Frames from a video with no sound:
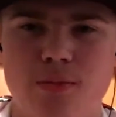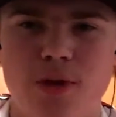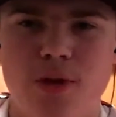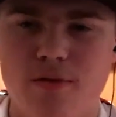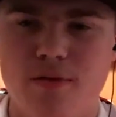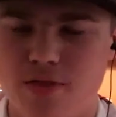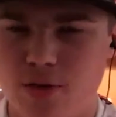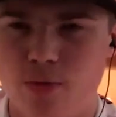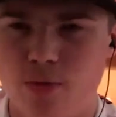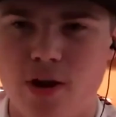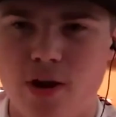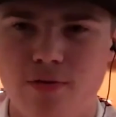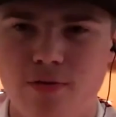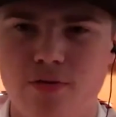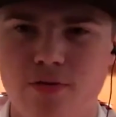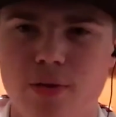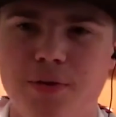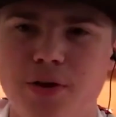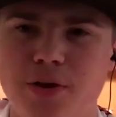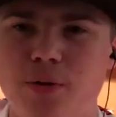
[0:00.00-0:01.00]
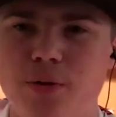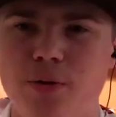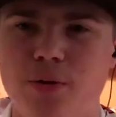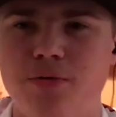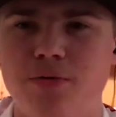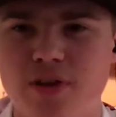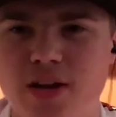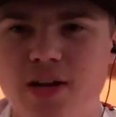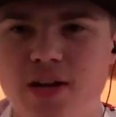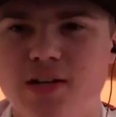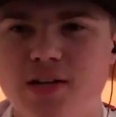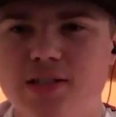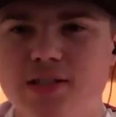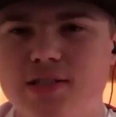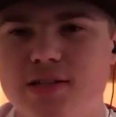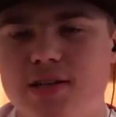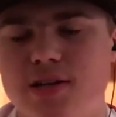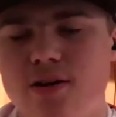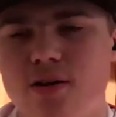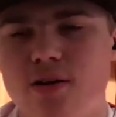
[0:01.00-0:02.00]
everything ready for them to go to
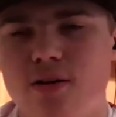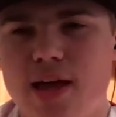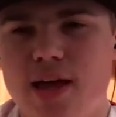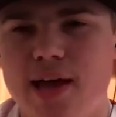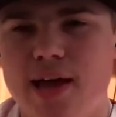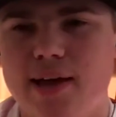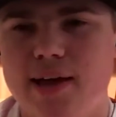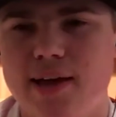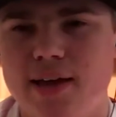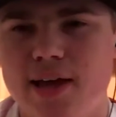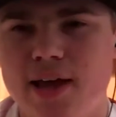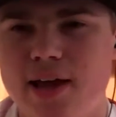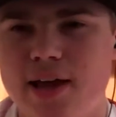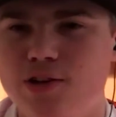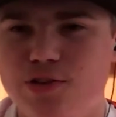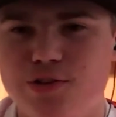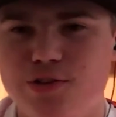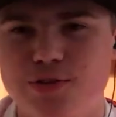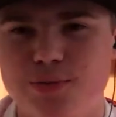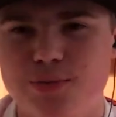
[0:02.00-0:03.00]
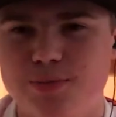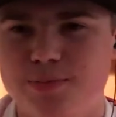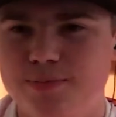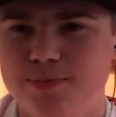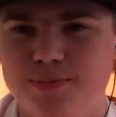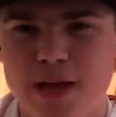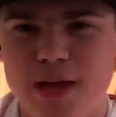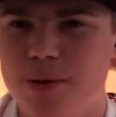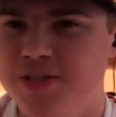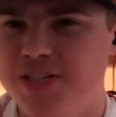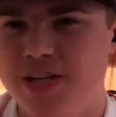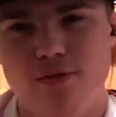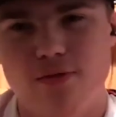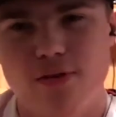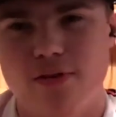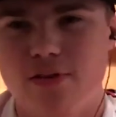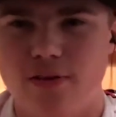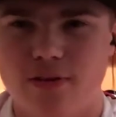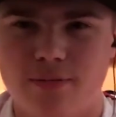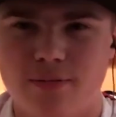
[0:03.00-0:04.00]
Phoenix and all that. And that was
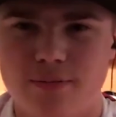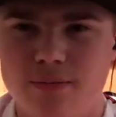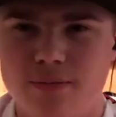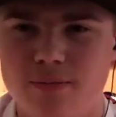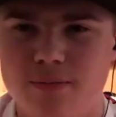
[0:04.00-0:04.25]
everything.